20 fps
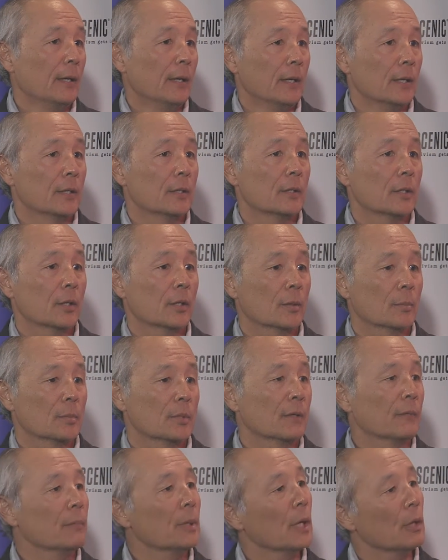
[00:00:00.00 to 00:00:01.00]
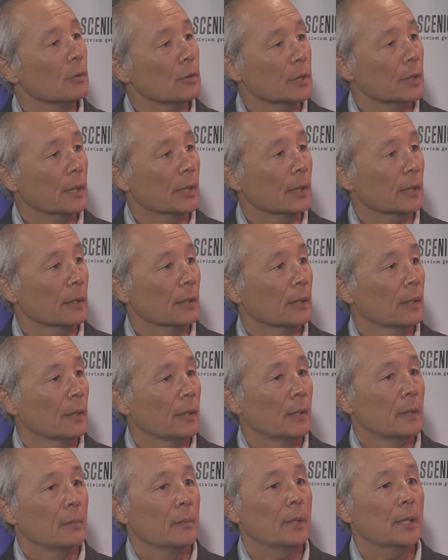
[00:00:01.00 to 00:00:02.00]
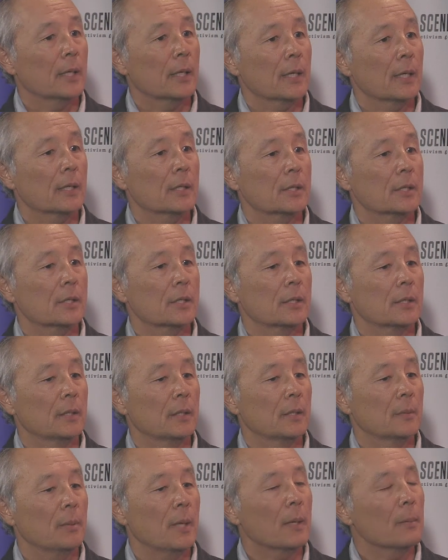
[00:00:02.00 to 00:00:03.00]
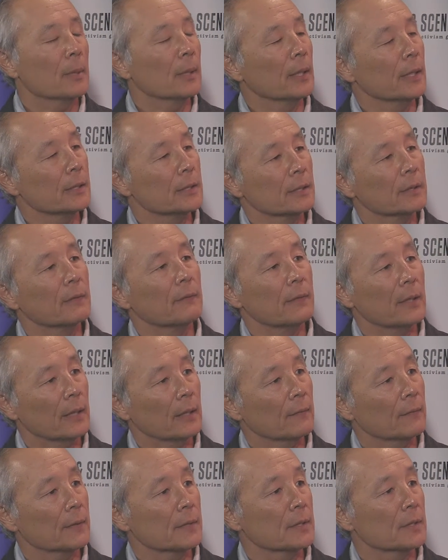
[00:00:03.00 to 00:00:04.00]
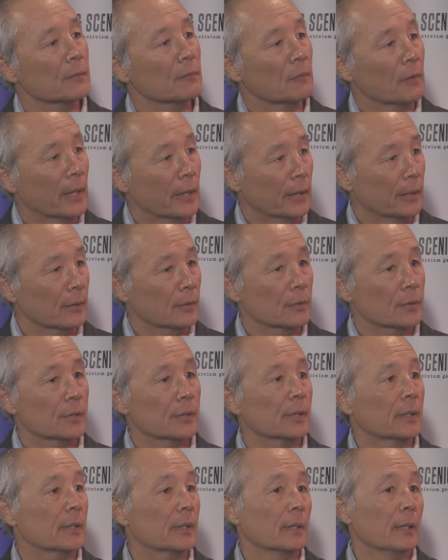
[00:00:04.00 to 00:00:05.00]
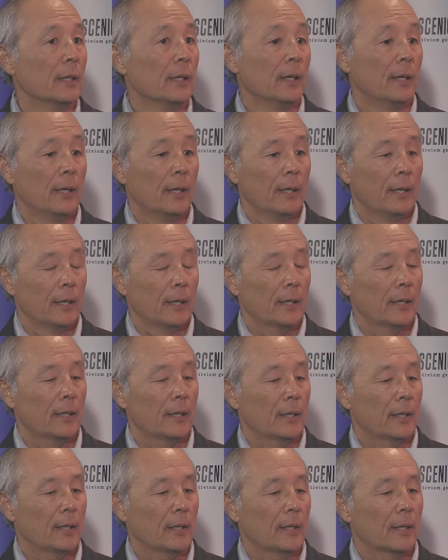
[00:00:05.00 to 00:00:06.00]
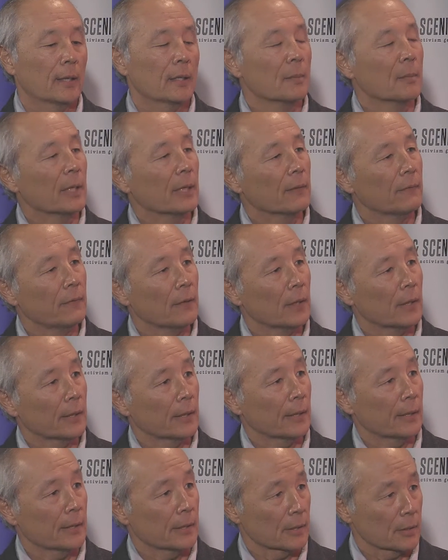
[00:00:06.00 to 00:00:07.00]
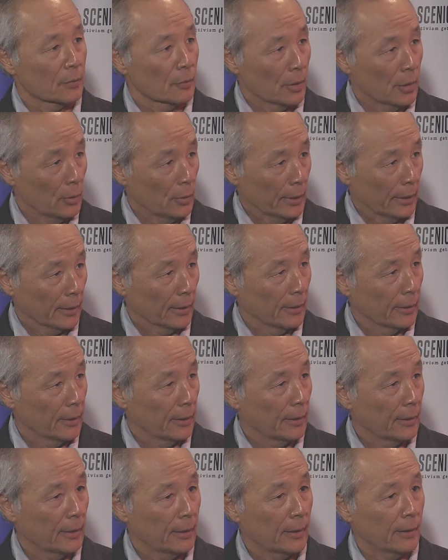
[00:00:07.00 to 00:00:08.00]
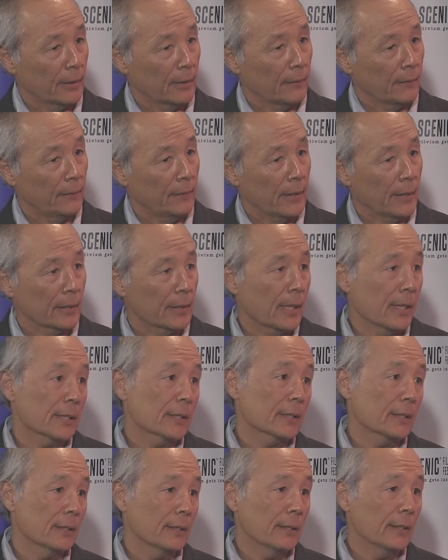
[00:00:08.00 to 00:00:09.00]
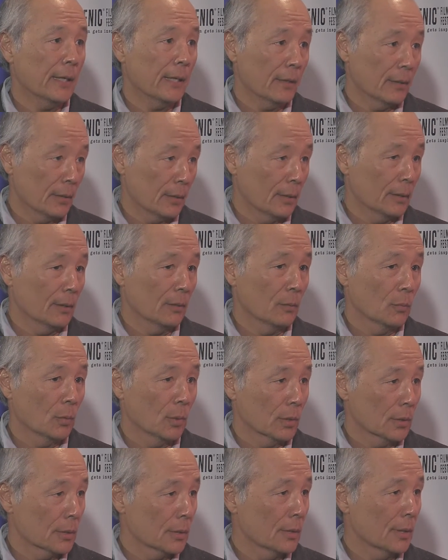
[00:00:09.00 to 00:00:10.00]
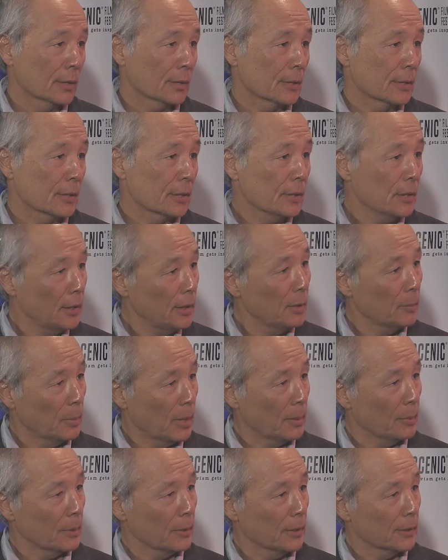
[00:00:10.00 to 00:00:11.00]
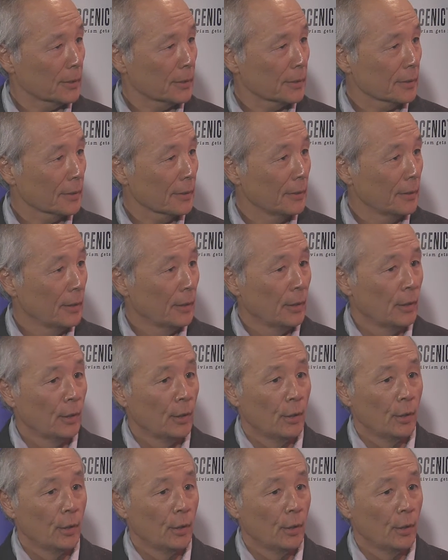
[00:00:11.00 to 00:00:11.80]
in terms of poaching, because the population of elephants and rhinos and other megafauna is growing. And in fact, it has now the world's largest cheetah population. Wow.